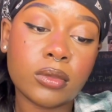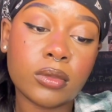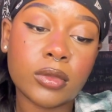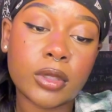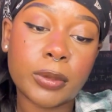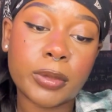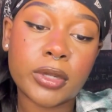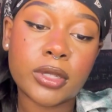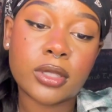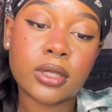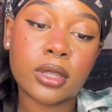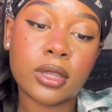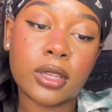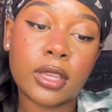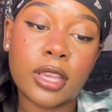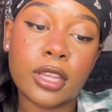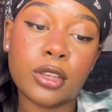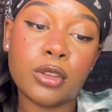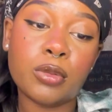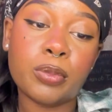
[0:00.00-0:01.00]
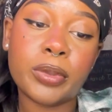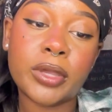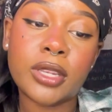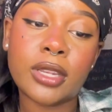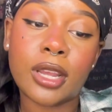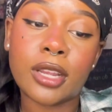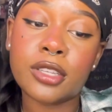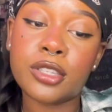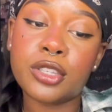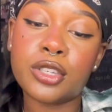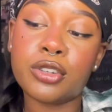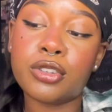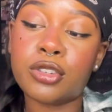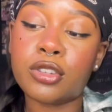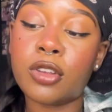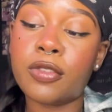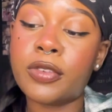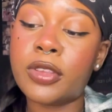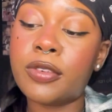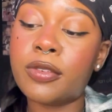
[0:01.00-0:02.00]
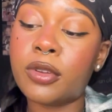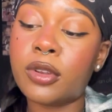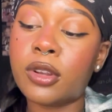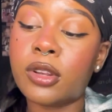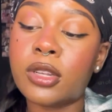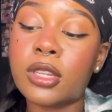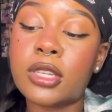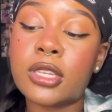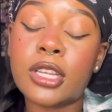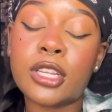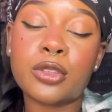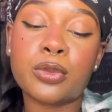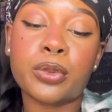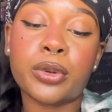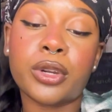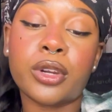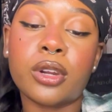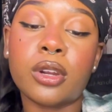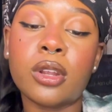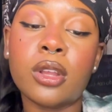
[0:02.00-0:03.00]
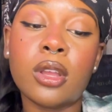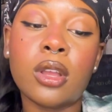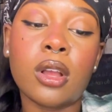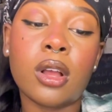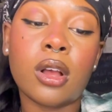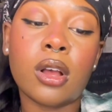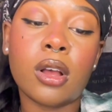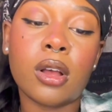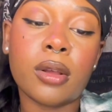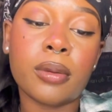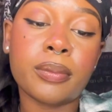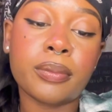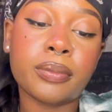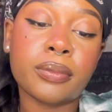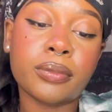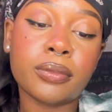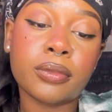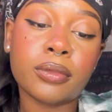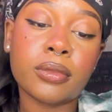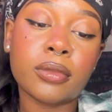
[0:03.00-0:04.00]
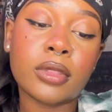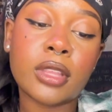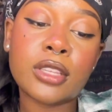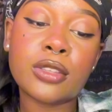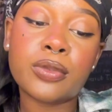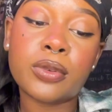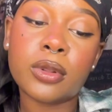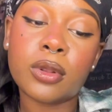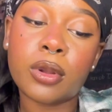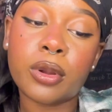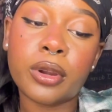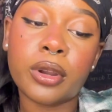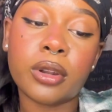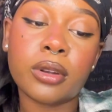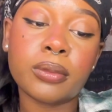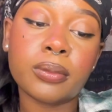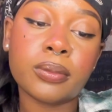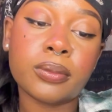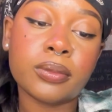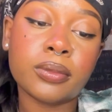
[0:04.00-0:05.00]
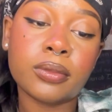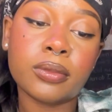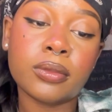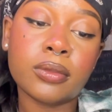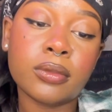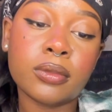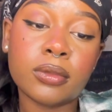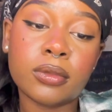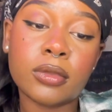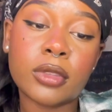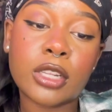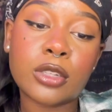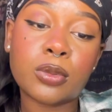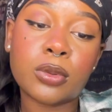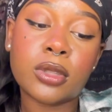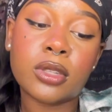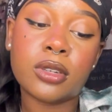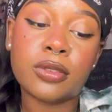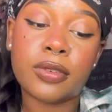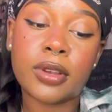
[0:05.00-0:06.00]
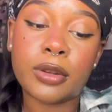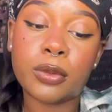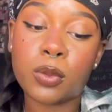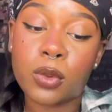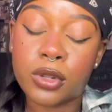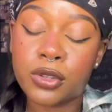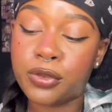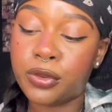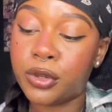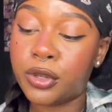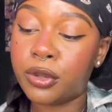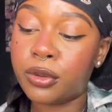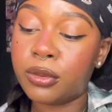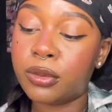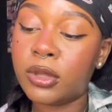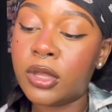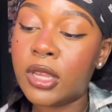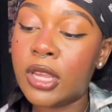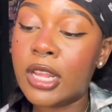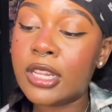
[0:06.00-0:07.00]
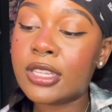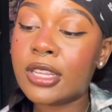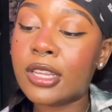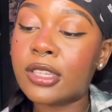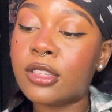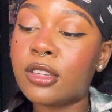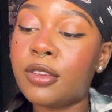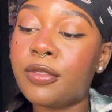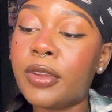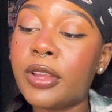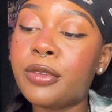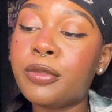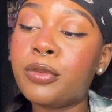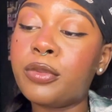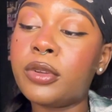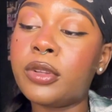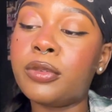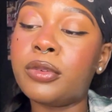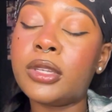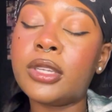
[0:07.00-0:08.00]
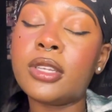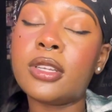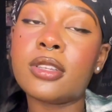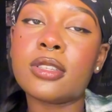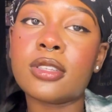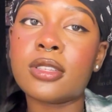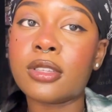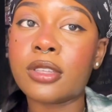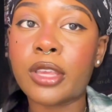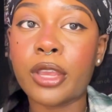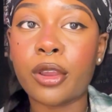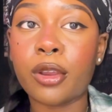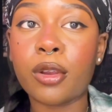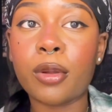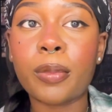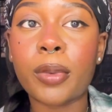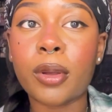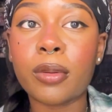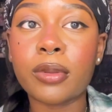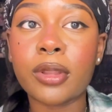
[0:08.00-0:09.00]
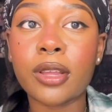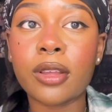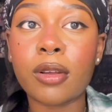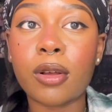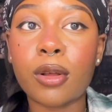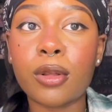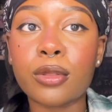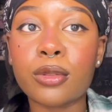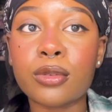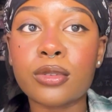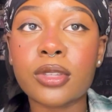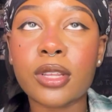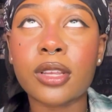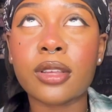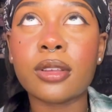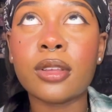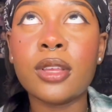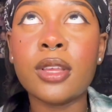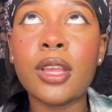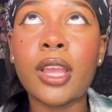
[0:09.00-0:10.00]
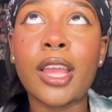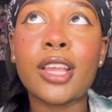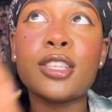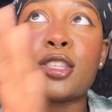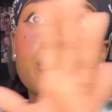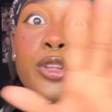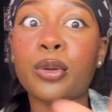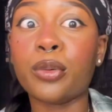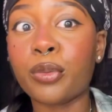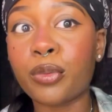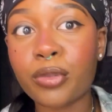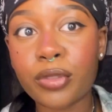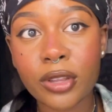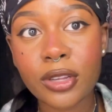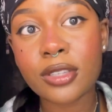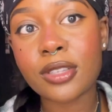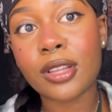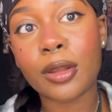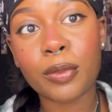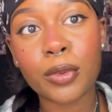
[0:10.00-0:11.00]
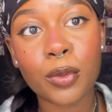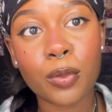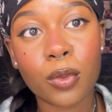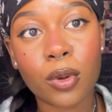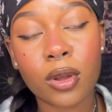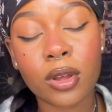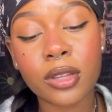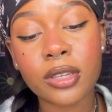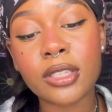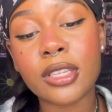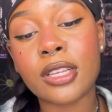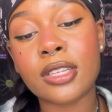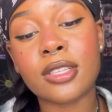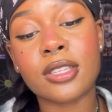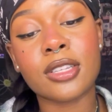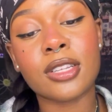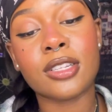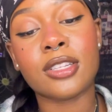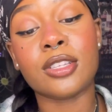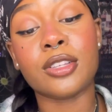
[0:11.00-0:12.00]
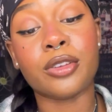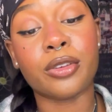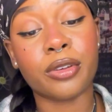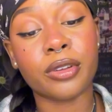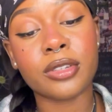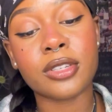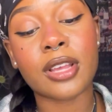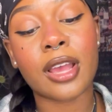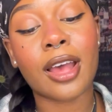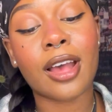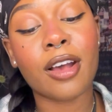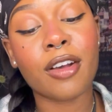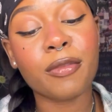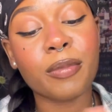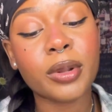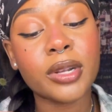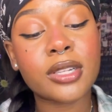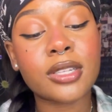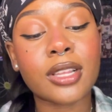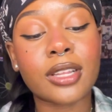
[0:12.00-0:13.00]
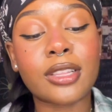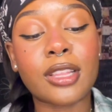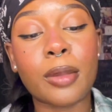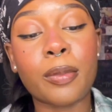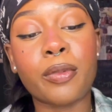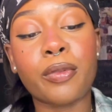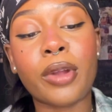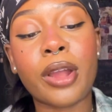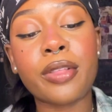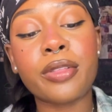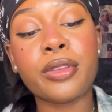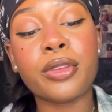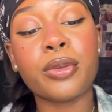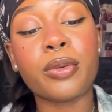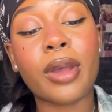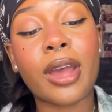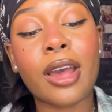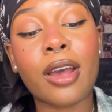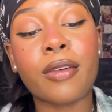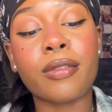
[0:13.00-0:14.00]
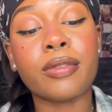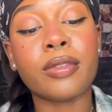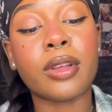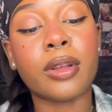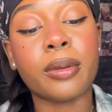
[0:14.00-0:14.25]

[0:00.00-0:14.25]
But it's like, can you be nice to yourself even on the days where things feel hard? That's what the divine wants for you. It's like the divine really doesn't care about like all those like external things that we want. Yes, it's good to have, but it's like they'd rather you have